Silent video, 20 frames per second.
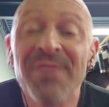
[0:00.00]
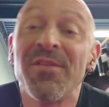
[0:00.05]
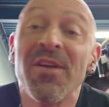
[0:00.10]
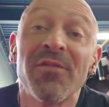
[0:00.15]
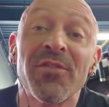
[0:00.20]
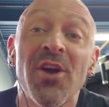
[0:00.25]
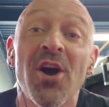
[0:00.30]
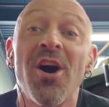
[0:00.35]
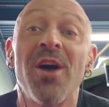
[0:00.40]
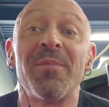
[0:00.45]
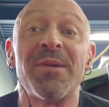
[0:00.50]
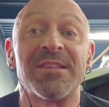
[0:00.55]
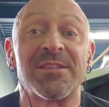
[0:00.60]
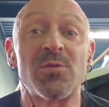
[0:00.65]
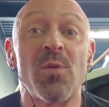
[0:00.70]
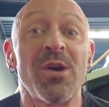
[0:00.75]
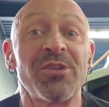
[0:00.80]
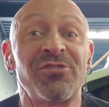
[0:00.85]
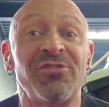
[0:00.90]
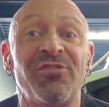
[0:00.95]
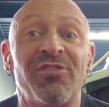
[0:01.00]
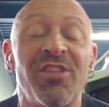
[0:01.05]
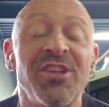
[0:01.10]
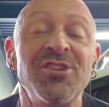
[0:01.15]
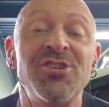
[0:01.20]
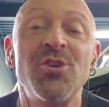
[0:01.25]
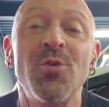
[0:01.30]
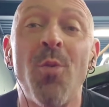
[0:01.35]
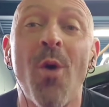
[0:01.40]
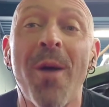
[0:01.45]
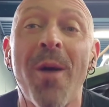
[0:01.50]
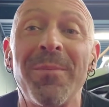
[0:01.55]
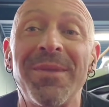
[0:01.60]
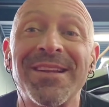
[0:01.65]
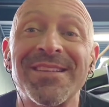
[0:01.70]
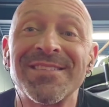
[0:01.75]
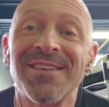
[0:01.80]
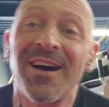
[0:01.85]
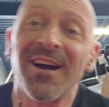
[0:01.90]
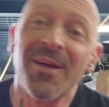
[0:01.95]
If you have comments, questions, things you want me
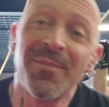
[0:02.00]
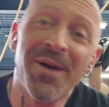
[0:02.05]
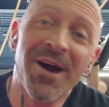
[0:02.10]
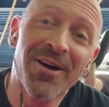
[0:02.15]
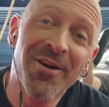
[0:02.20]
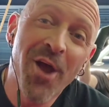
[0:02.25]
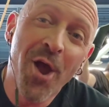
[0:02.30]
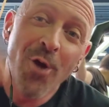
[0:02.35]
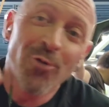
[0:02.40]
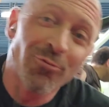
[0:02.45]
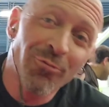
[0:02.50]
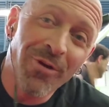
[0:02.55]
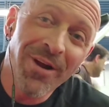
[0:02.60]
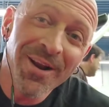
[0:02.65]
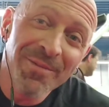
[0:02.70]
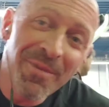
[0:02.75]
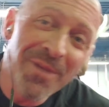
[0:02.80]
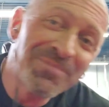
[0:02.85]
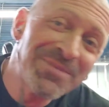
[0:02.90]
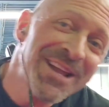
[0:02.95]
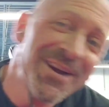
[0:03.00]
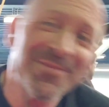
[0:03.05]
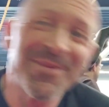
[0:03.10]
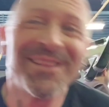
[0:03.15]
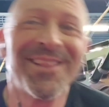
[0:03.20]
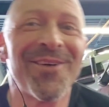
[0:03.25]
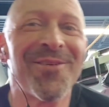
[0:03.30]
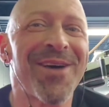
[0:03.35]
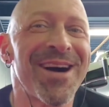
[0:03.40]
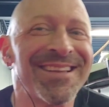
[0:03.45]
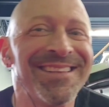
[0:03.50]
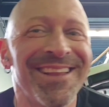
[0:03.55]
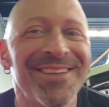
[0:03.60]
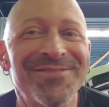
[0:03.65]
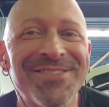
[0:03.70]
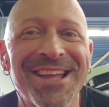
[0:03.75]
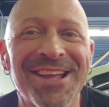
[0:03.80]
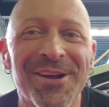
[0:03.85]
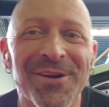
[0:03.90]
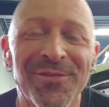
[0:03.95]
to talk about, write them up down below. I'd
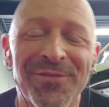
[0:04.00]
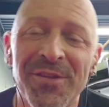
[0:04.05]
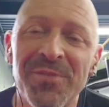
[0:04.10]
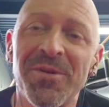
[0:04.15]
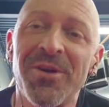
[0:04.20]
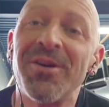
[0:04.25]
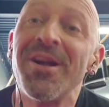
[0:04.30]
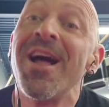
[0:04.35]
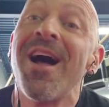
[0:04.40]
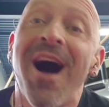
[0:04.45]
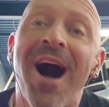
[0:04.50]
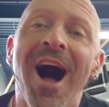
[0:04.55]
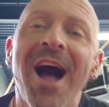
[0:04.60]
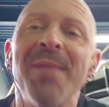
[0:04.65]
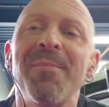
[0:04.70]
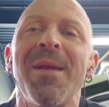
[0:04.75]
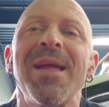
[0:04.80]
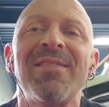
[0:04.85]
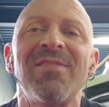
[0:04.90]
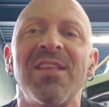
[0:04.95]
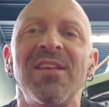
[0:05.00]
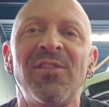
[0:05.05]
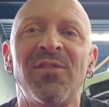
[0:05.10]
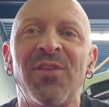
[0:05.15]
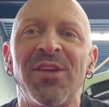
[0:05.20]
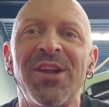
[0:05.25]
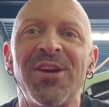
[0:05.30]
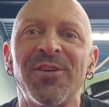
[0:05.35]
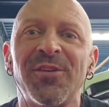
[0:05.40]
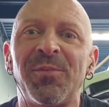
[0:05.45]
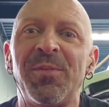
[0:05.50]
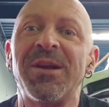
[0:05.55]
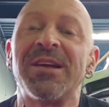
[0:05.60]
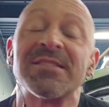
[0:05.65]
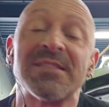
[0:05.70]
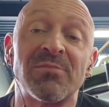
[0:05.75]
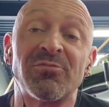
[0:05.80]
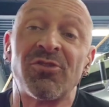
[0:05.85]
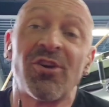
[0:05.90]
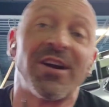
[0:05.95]
love to hear from you. I make these videos
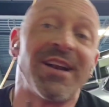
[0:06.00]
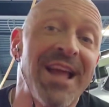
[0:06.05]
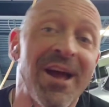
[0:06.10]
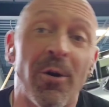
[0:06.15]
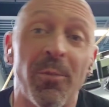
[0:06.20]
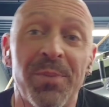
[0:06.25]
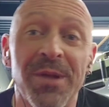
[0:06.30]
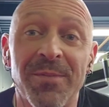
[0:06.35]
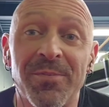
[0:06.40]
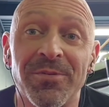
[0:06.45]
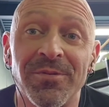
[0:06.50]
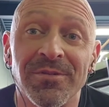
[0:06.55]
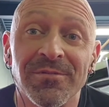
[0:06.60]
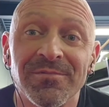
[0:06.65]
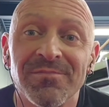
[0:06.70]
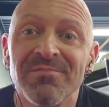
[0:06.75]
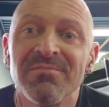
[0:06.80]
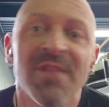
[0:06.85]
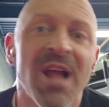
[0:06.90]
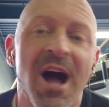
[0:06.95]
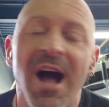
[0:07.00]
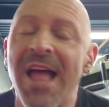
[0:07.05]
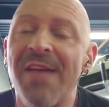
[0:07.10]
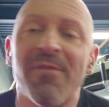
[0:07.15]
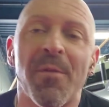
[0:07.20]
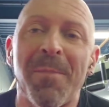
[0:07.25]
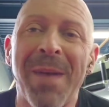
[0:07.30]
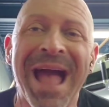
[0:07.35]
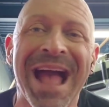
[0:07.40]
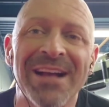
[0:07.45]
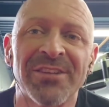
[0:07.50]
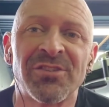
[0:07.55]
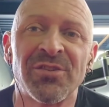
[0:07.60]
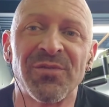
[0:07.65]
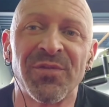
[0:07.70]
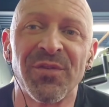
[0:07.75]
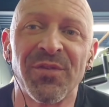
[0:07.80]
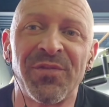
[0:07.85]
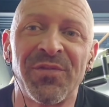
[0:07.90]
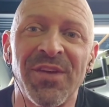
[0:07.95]
because I'm trying to help people. I have a
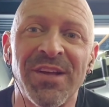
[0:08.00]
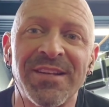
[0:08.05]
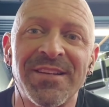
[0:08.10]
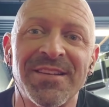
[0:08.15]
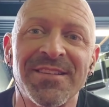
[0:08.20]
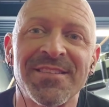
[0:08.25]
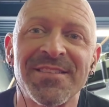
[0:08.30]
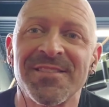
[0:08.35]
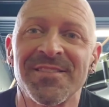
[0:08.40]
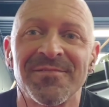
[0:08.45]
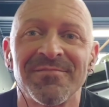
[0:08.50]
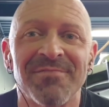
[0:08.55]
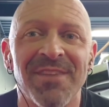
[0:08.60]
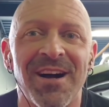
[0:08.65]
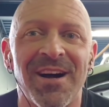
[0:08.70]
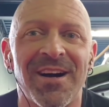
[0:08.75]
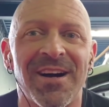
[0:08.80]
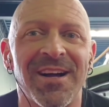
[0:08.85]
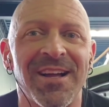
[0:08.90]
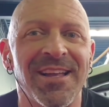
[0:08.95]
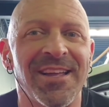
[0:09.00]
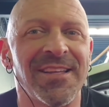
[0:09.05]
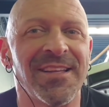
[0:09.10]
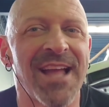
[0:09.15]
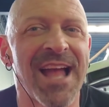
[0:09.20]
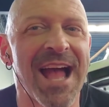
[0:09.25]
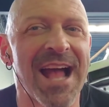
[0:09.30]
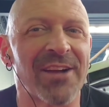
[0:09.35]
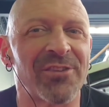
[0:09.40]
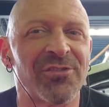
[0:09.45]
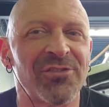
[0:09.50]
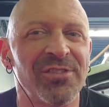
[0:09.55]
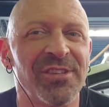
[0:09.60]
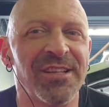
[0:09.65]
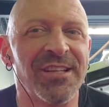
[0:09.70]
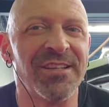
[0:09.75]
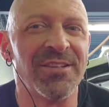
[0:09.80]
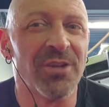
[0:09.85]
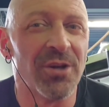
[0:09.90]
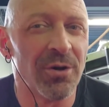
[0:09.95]
passion for fitness. I
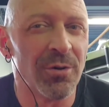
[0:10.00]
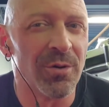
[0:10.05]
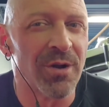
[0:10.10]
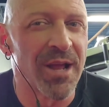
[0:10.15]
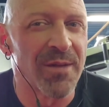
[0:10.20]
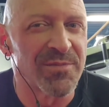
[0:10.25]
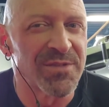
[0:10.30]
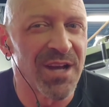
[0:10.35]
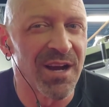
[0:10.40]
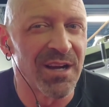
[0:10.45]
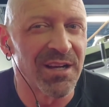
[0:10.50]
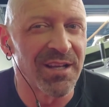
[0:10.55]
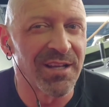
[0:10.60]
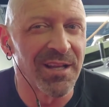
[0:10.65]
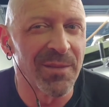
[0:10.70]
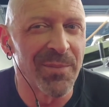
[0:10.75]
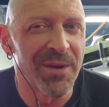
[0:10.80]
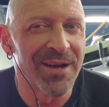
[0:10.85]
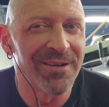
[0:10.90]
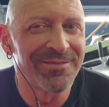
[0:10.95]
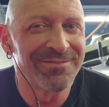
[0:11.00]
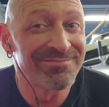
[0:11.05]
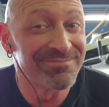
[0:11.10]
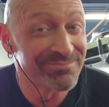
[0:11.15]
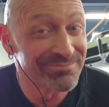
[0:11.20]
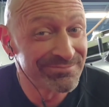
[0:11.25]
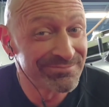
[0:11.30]
actually know what I'm talking about.